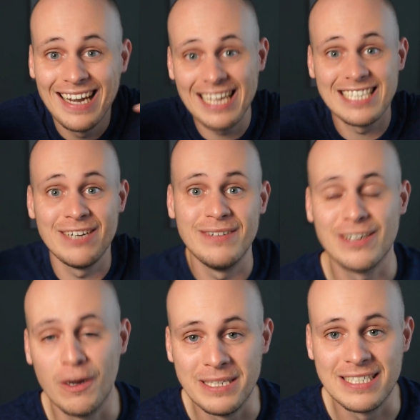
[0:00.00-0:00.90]
Let us know in the
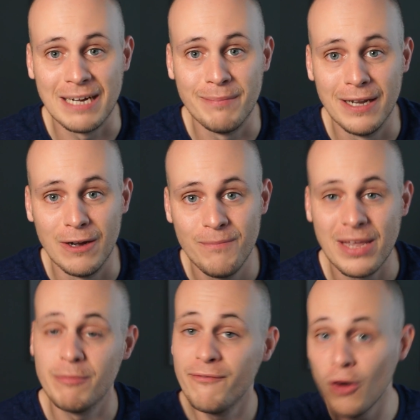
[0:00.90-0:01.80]
comments down below. Now,
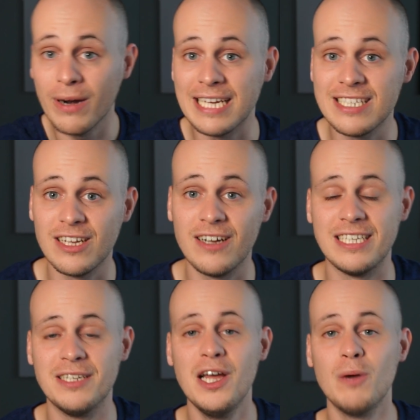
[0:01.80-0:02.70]
before I get
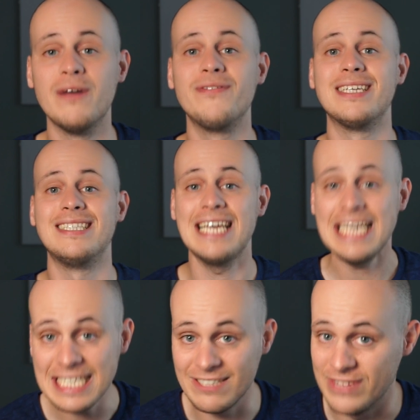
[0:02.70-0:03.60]
started with
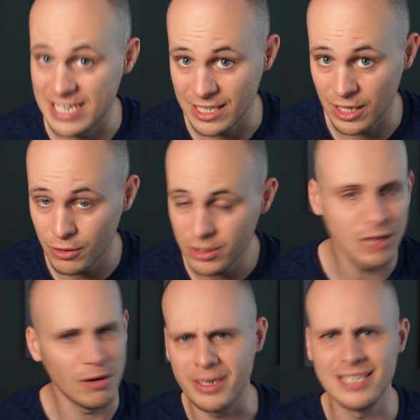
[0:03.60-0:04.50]
today's video, you know
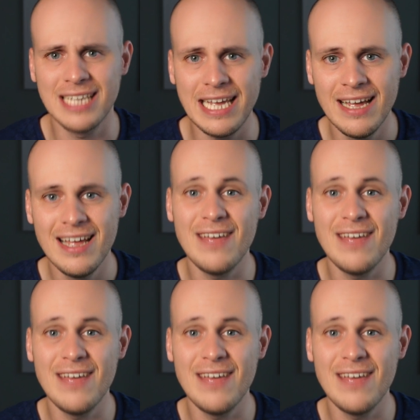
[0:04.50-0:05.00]
what I'm going to say.